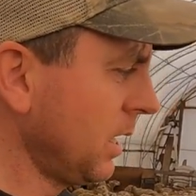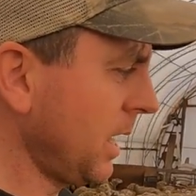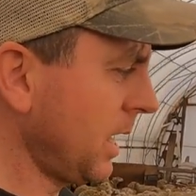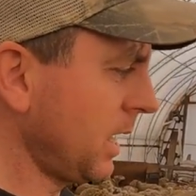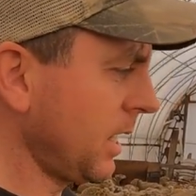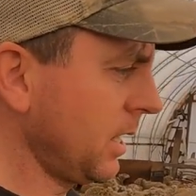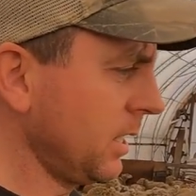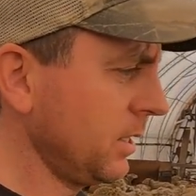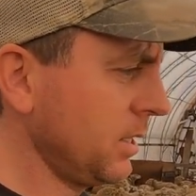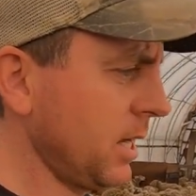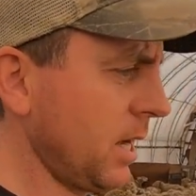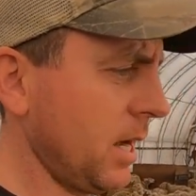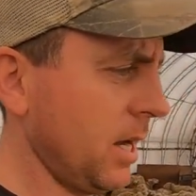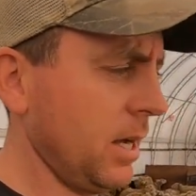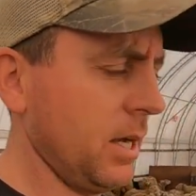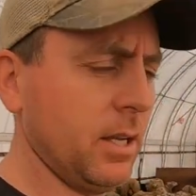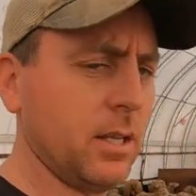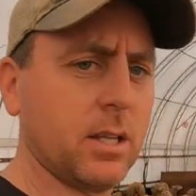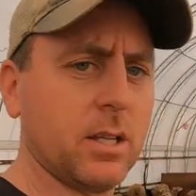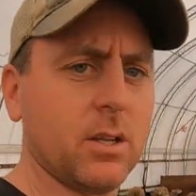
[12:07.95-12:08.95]
And
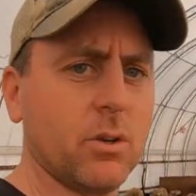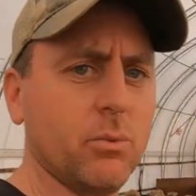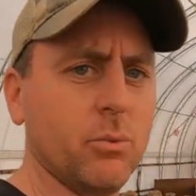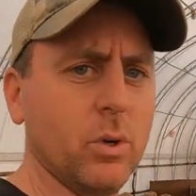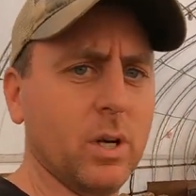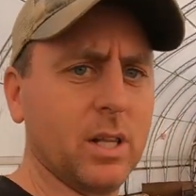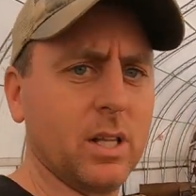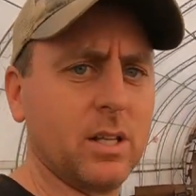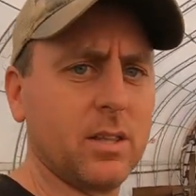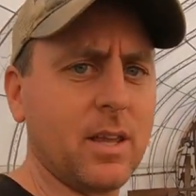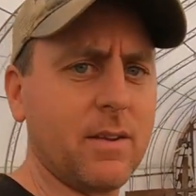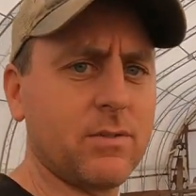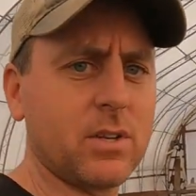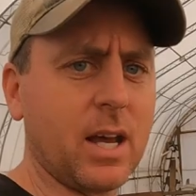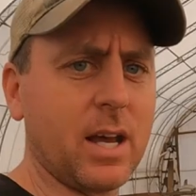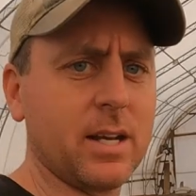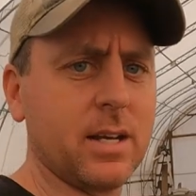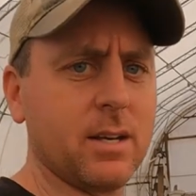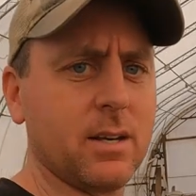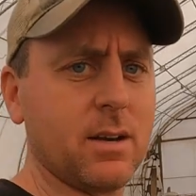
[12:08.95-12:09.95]
uh, really, they've
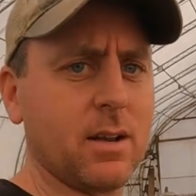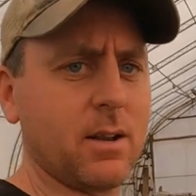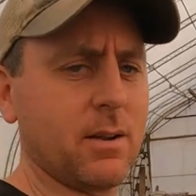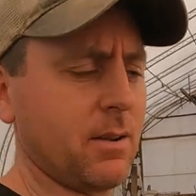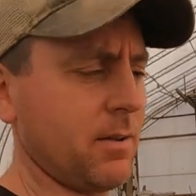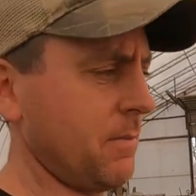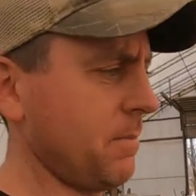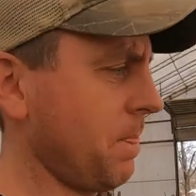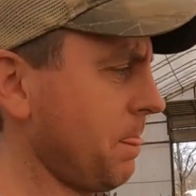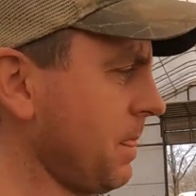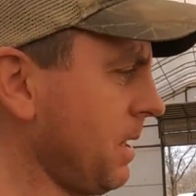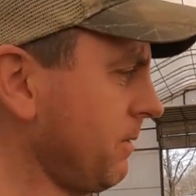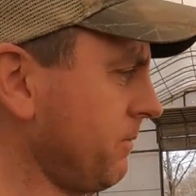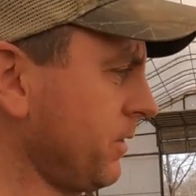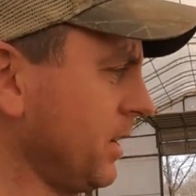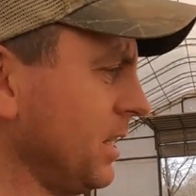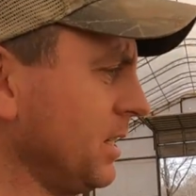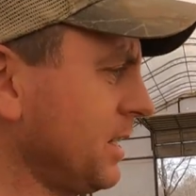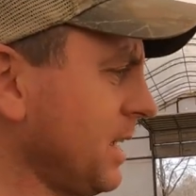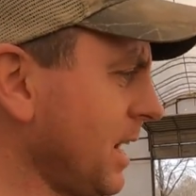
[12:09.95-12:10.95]
done a
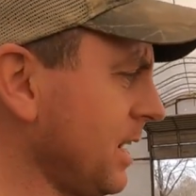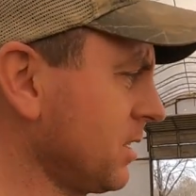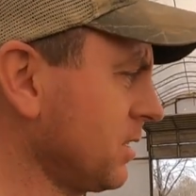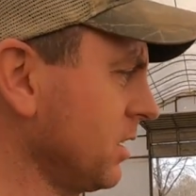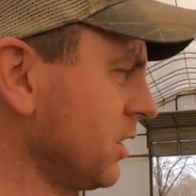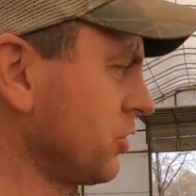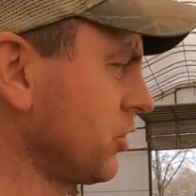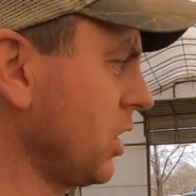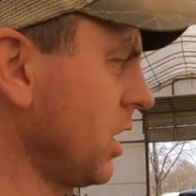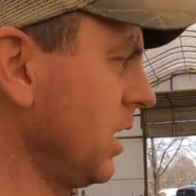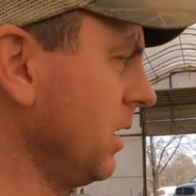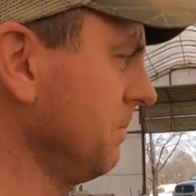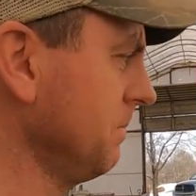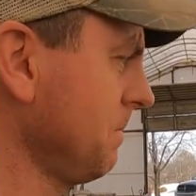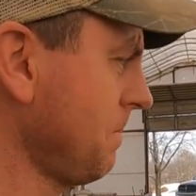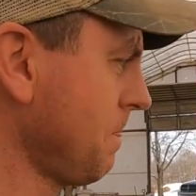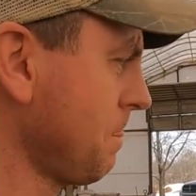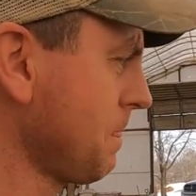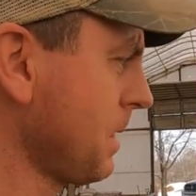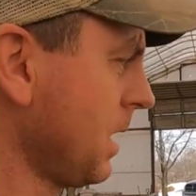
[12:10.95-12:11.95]
fantastic job.